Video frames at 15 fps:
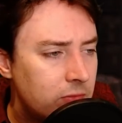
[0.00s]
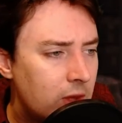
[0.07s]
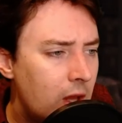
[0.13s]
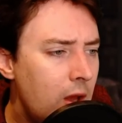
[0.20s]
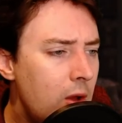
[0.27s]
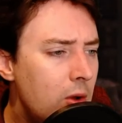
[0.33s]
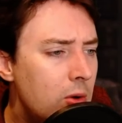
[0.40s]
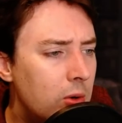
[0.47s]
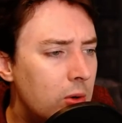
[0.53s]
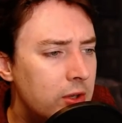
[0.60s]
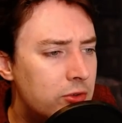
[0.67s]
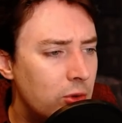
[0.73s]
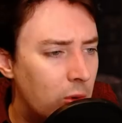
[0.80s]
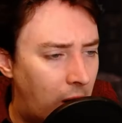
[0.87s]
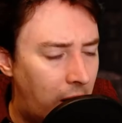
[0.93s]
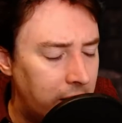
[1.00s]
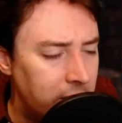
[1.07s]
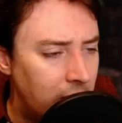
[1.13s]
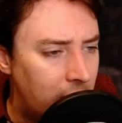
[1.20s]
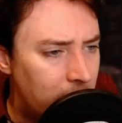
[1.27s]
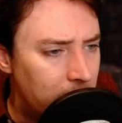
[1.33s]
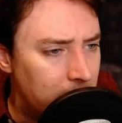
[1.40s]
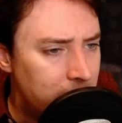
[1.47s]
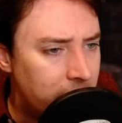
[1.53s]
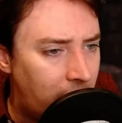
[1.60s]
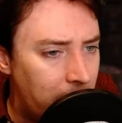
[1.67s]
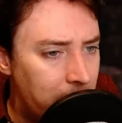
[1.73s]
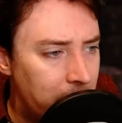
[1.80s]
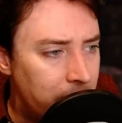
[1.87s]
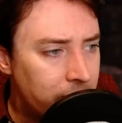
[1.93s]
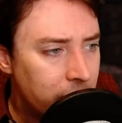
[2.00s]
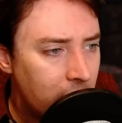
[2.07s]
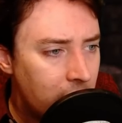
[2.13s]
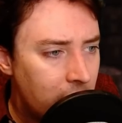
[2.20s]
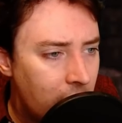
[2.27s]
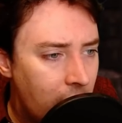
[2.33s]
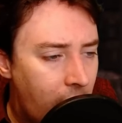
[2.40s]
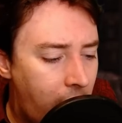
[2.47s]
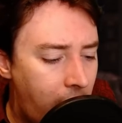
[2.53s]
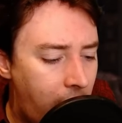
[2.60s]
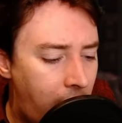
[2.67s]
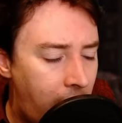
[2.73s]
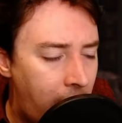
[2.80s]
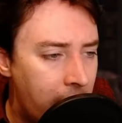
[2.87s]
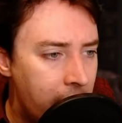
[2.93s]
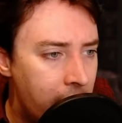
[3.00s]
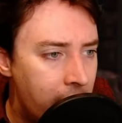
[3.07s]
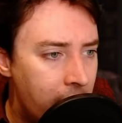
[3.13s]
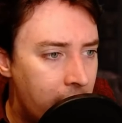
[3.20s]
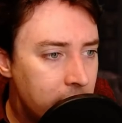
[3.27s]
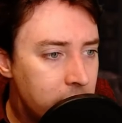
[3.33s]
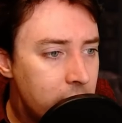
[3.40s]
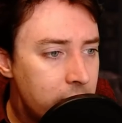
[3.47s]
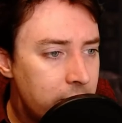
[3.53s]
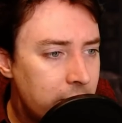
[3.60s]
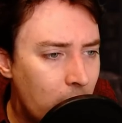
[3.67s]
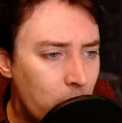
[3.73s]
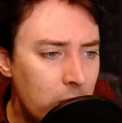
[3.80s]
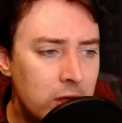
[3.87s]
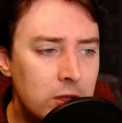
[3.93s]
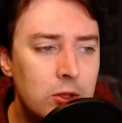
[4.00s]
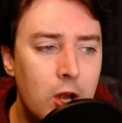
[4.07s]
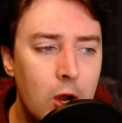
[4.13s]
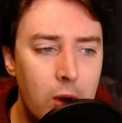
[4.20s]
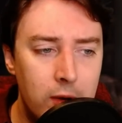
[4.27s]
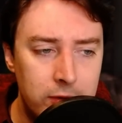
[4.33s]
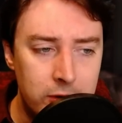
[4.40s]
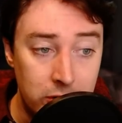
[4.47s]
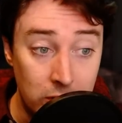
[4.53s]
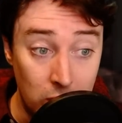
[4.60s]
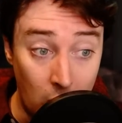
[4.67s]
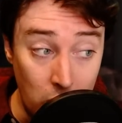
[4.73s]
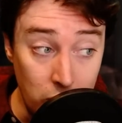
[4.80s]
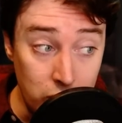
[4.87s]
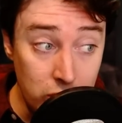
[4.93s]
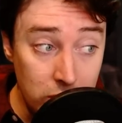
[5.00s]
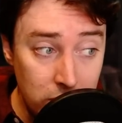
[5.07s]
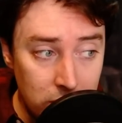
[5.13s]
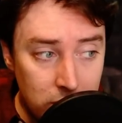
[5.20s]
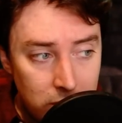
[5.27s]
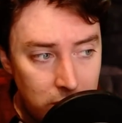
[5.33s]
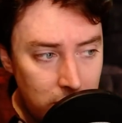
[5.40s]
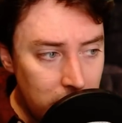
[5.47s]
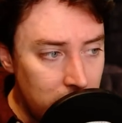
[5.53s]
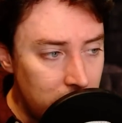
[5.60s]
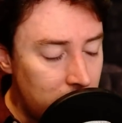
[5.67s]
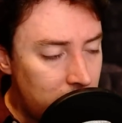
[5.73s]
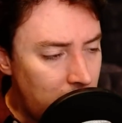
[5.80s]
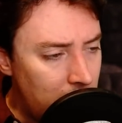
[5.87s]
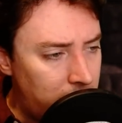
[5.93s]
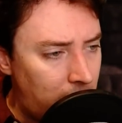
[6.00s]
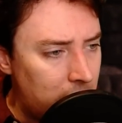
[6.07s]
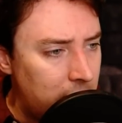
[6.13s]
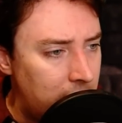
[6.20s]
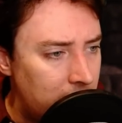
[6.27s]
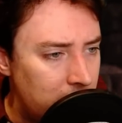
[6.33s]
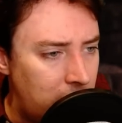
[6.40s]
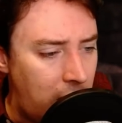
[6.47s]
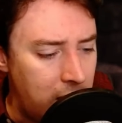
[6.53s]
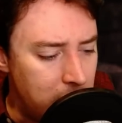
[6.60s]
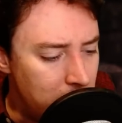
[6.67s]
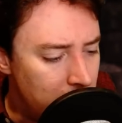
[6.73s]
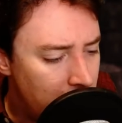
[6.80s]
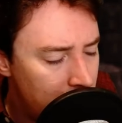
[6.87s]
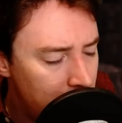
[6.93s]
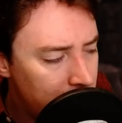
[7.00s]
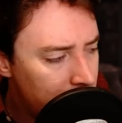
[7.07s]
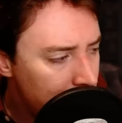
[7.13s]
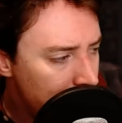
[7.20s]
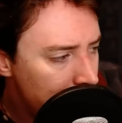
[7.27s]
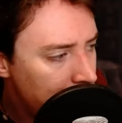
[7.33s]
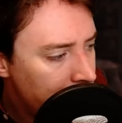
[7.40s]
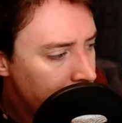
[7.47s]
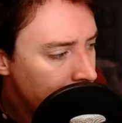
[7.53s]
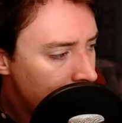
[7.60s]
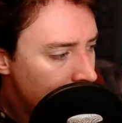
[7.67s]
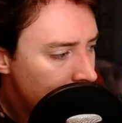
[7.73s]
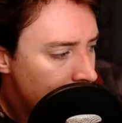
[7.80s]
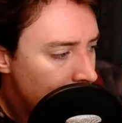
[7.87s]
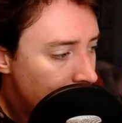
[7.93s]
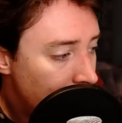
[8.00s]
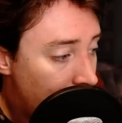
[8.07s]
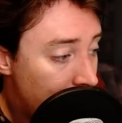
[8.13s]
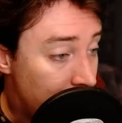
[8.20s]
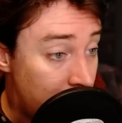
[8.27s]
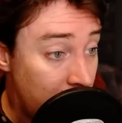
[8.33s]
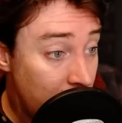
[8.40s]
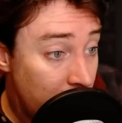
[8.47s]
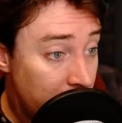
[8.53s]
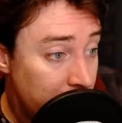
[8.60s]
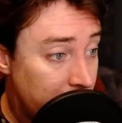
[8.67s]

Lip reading: Oh, it's all right now, but, I think I will go over to the lodge and see if I can get a game with any of them. And you?